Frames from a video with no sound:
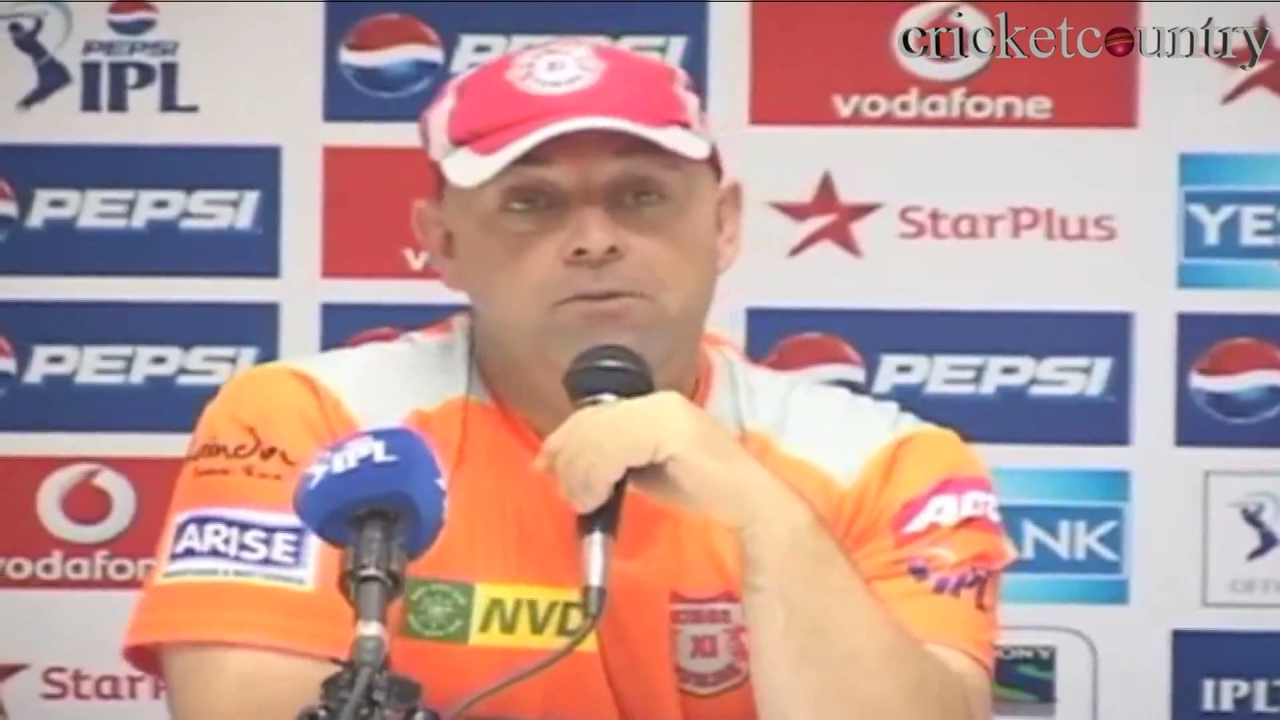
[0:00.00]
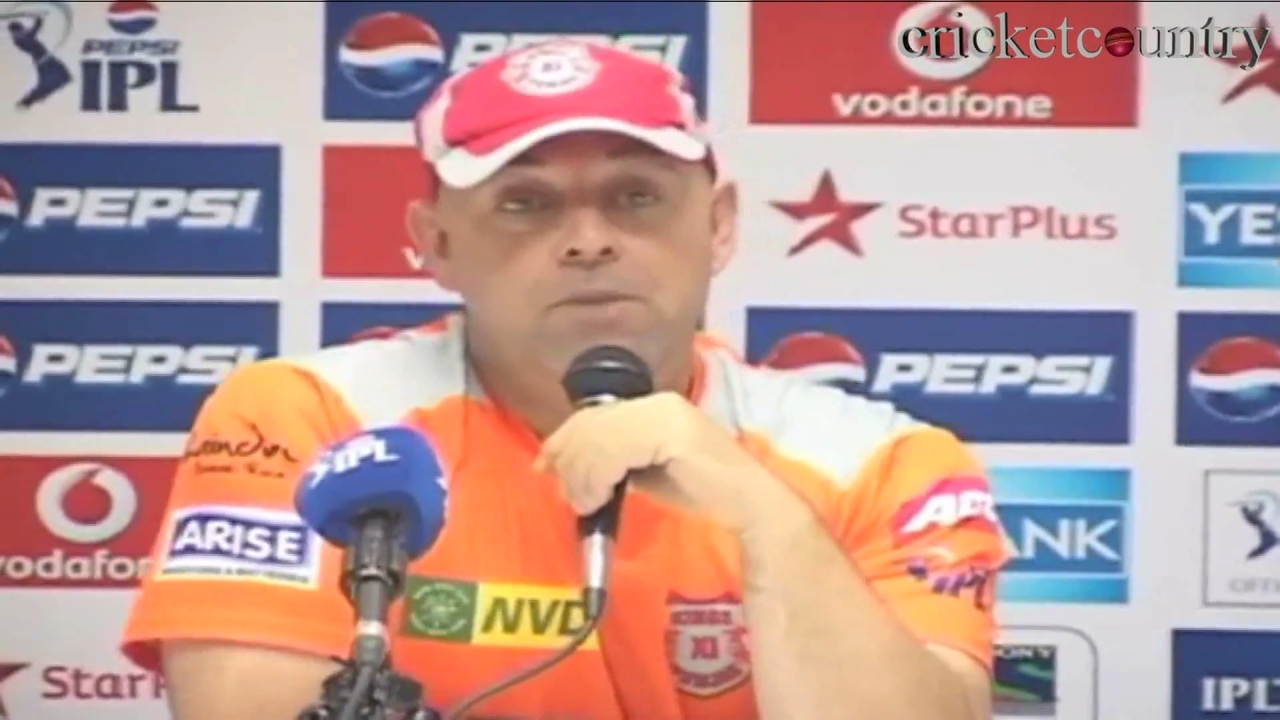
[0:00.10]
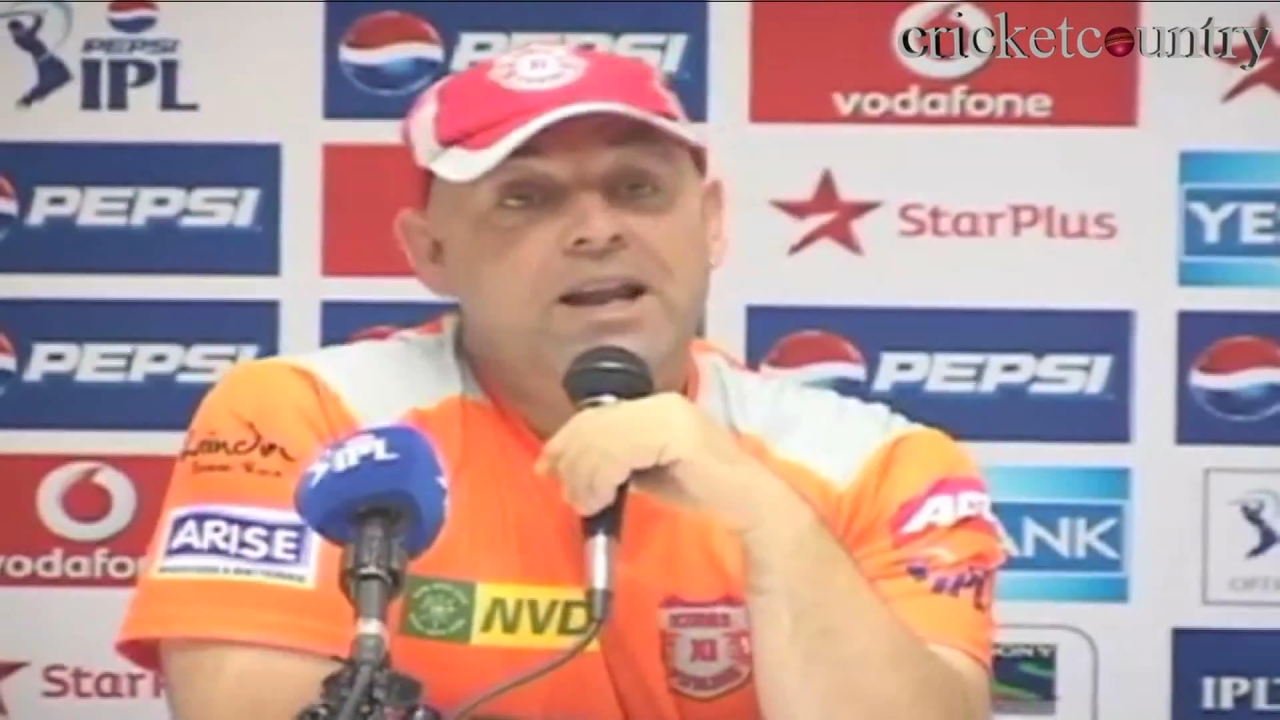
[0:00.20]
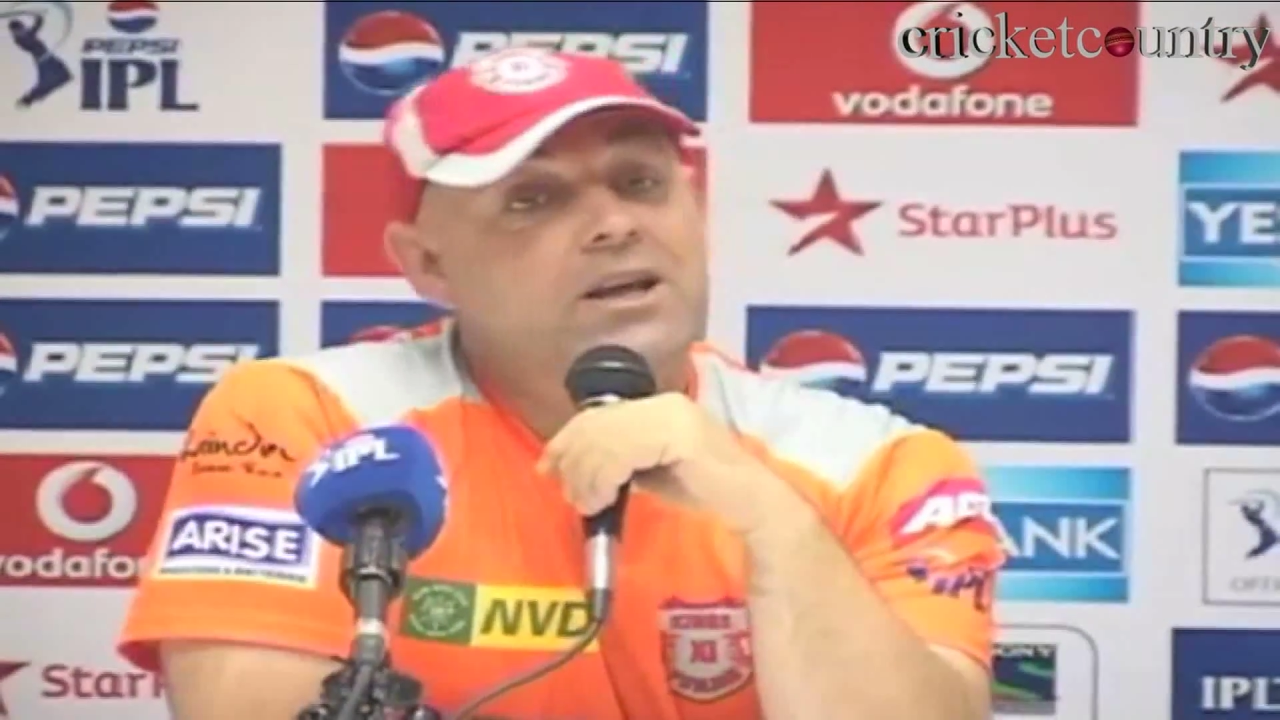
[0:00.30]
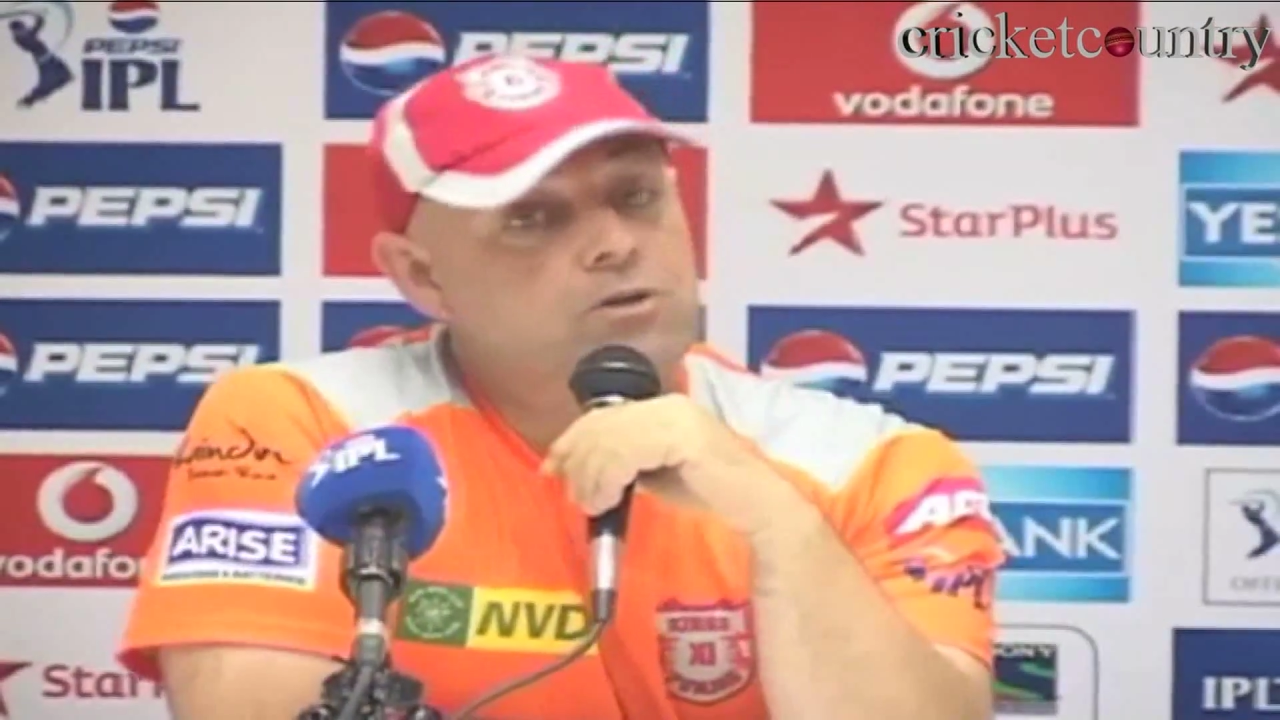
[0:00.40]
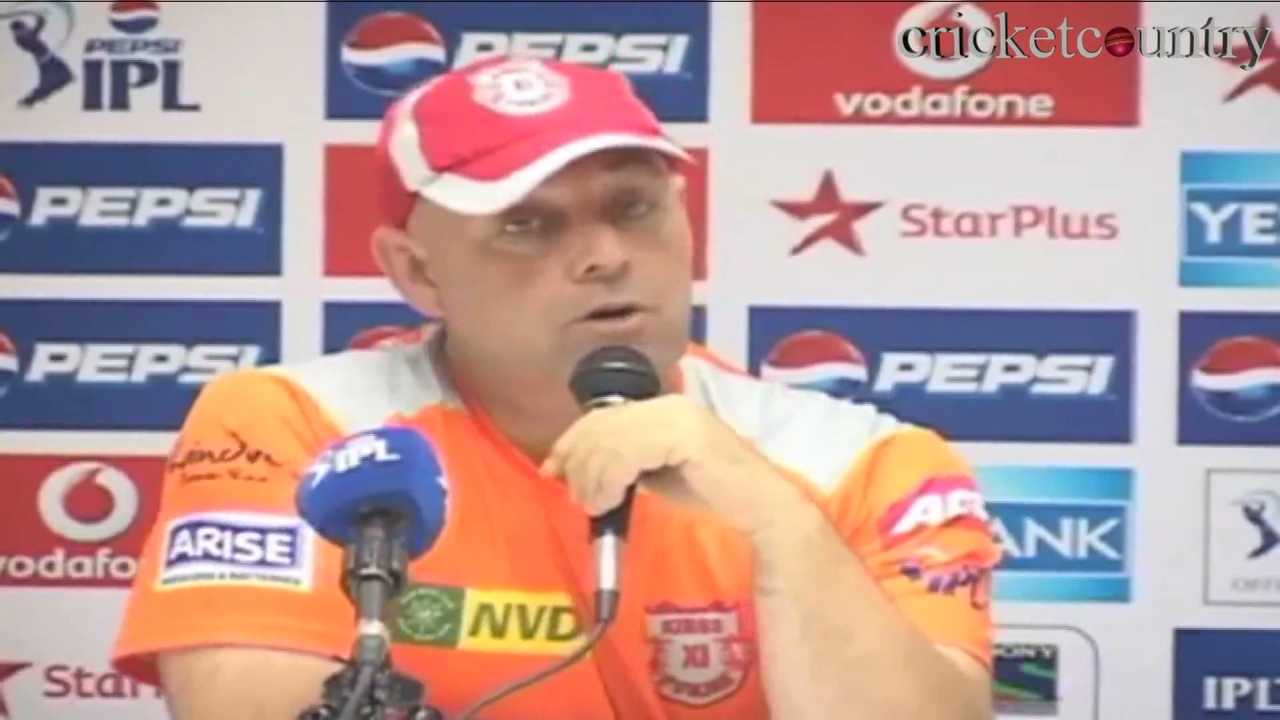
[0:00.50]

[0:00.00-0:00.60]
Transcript: from a batting